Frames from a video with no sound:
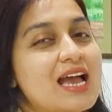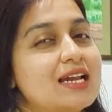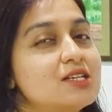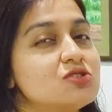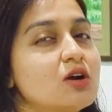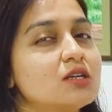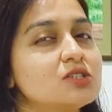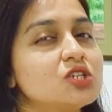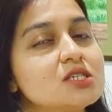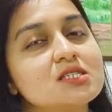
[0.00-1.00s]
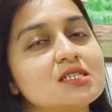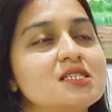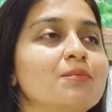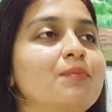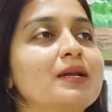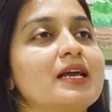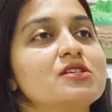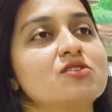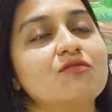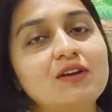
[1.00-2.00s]
and it's not just a simple
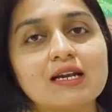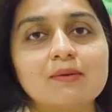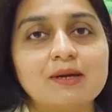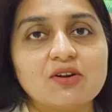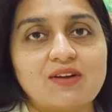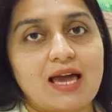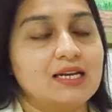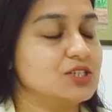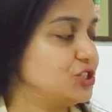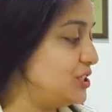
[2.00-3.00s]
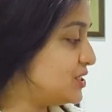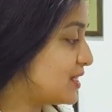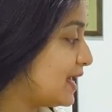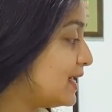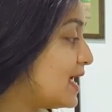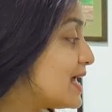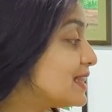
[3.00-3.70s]
case of little bit of allergies, right?